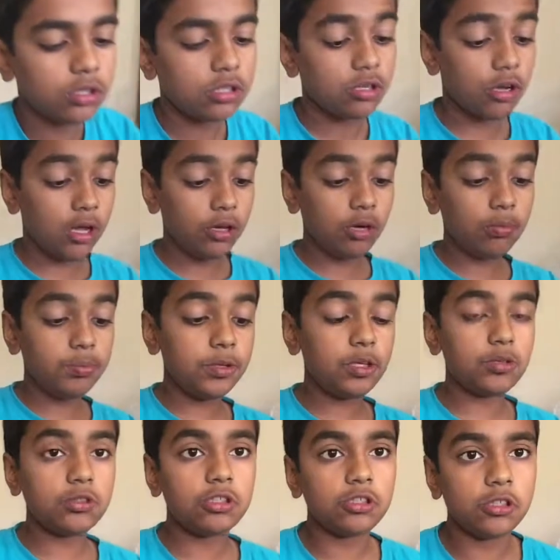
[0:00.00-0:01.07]
So I hope
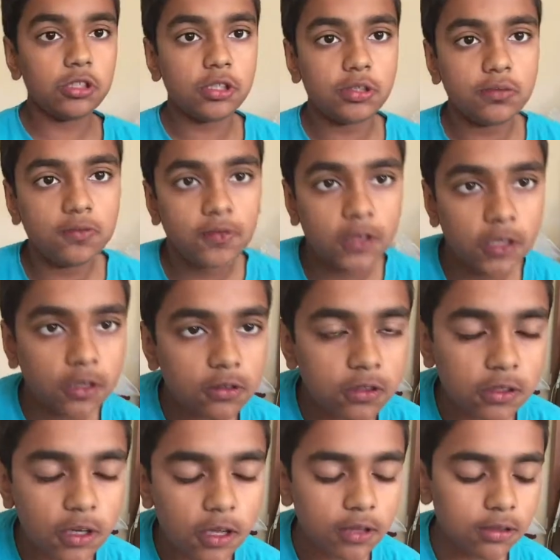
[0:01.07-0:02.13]
you enjoyed this video
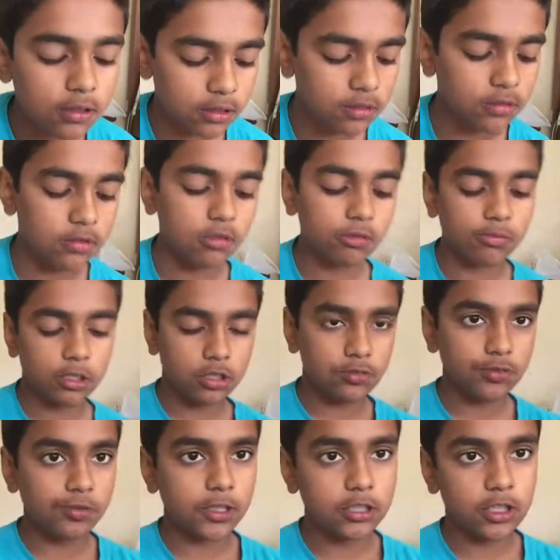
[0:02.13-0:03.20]
today. Thank you so much
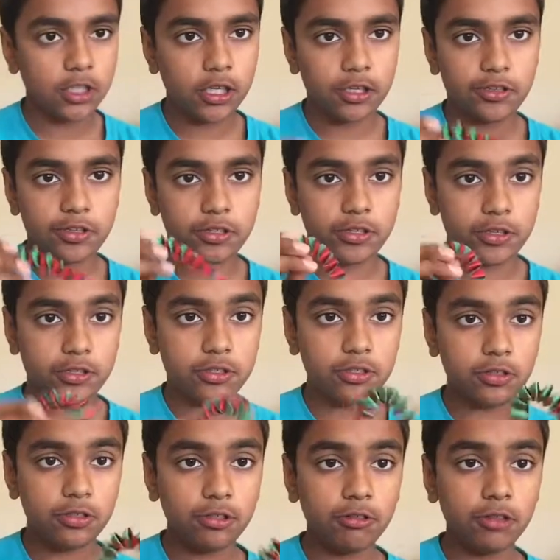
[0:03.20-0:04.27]
for watching Interesting
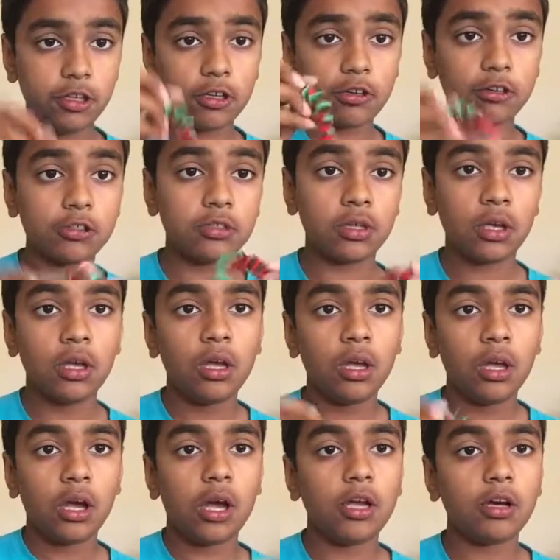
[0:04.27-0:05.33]
Studios.
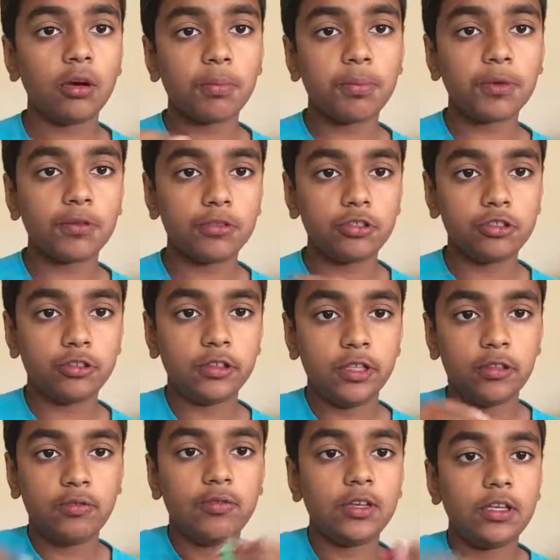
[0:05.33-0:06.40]
I hope you enjoyed
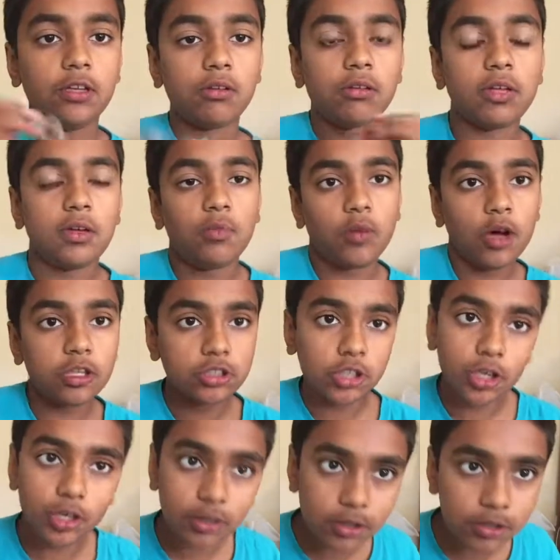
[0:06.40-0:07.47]
this video and watch
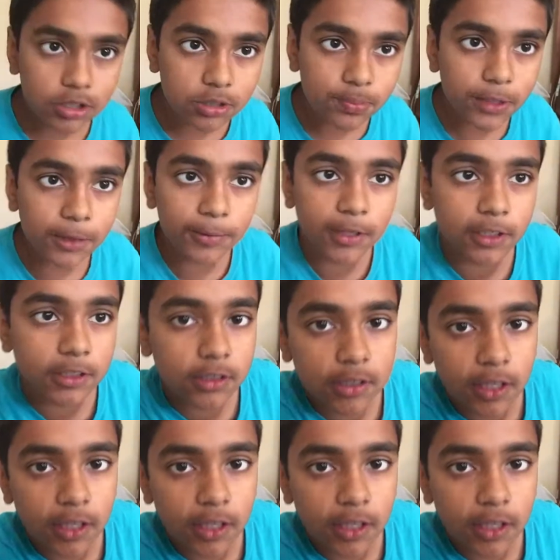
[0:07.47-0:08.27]
our other experiments.